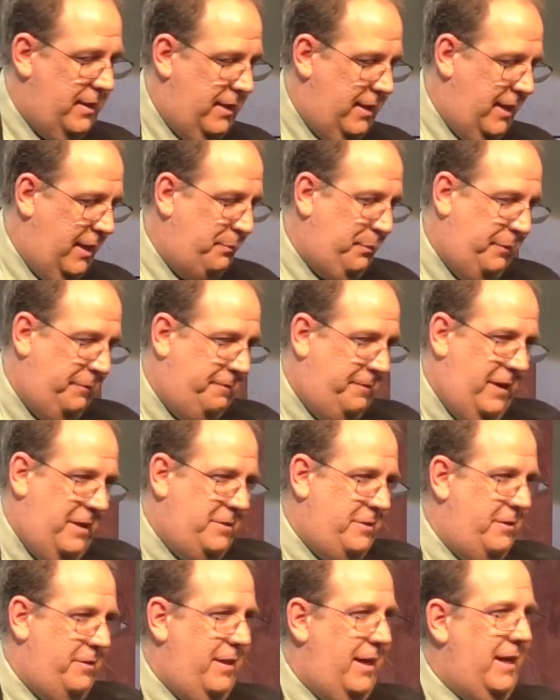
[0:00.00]
That
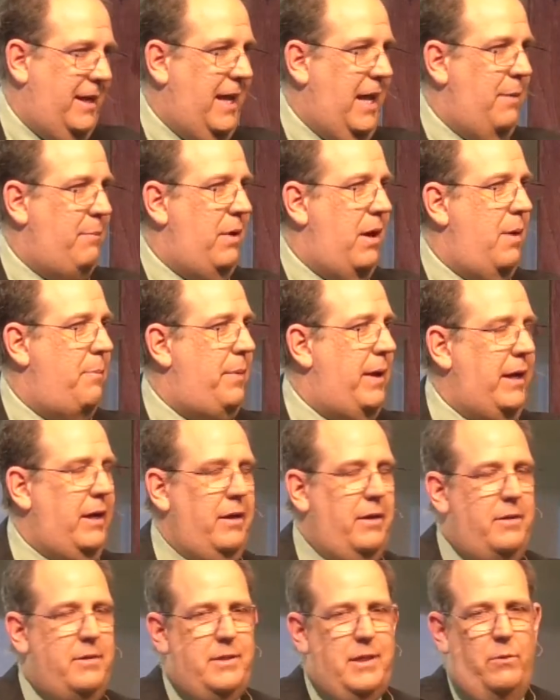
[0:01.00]
professor that came up, I
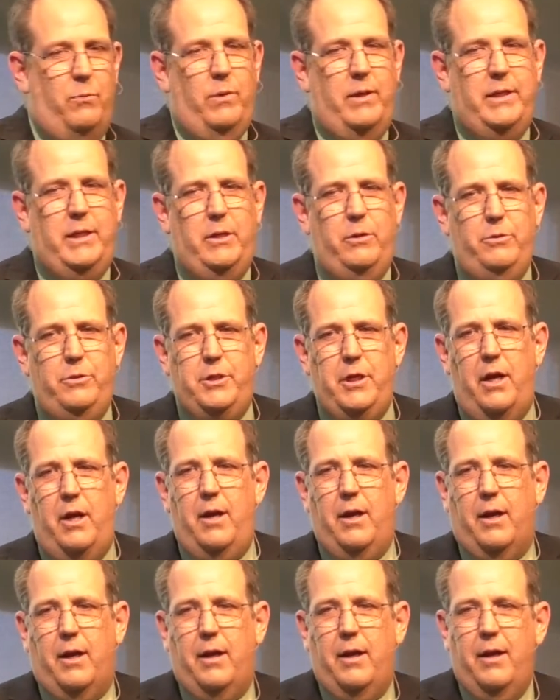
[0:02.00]
could have said, Well, you
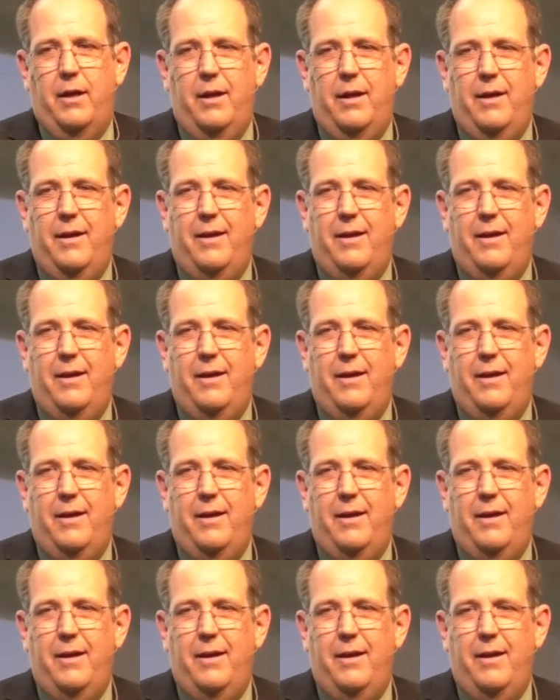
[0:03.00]
jerk.